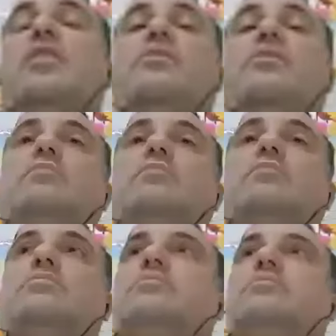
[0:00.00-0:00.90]
know,
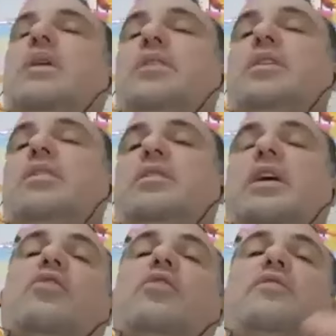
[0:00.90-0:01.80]
maybe I
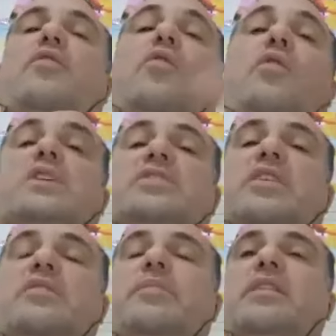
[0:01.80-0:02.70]
don't know if all
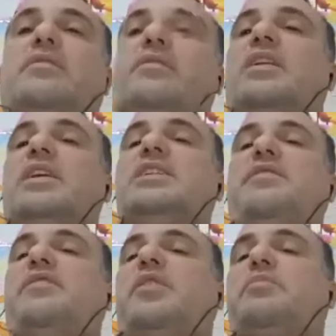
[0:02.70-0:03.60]
Israel, but at least
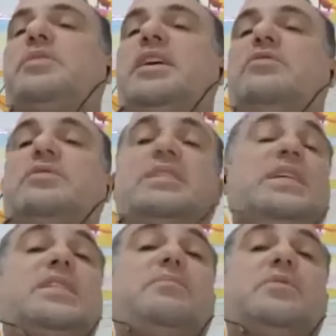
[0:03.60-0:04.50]
fifty percent or
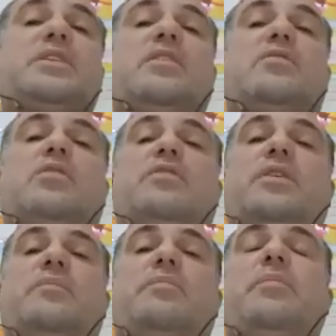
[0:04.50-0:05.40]
sixty percent of
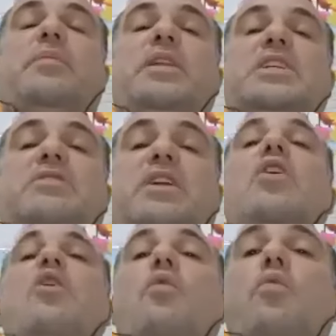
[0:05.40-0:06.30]
the people in Israel
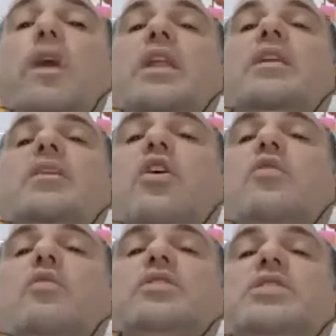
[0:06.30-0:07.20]
will
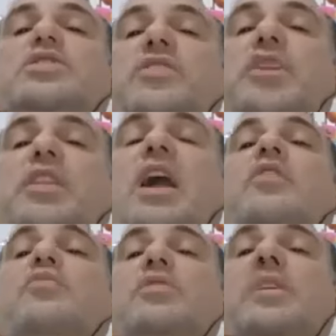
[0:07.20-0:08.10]
go on the streets
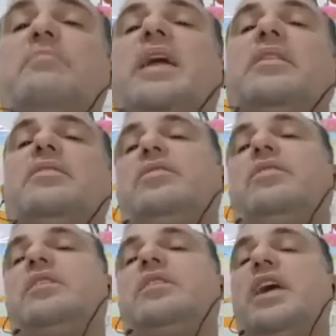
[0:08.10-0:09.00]
and will demand
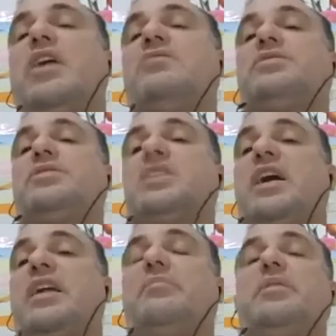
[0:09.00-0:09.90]
Netanyahu's
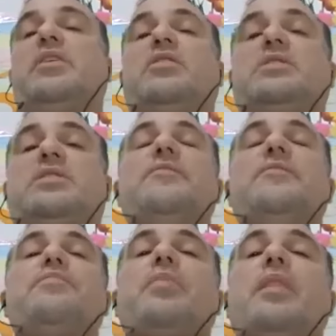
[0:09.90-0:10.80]
resigning because
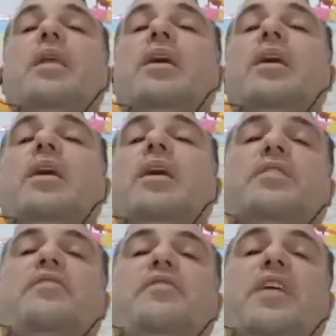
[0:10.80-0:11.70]
all
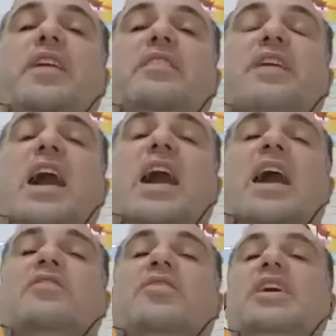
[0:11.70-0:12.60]
of them failed,
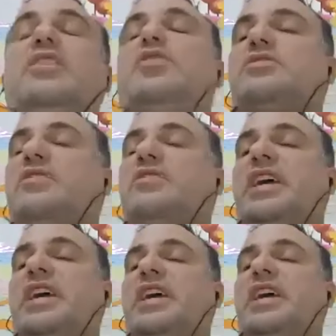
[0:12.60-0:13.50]
and he doesn't
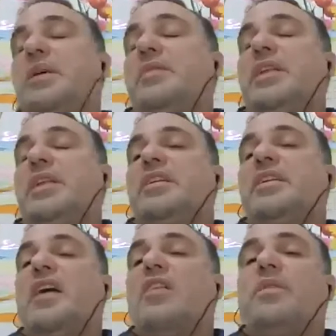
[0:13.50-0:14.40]
realize maybe
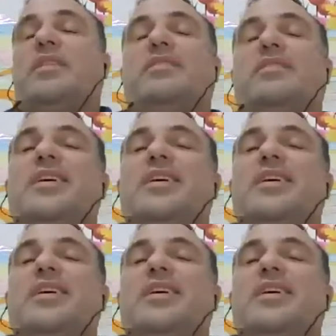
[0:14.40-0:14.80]
Netanyahu, but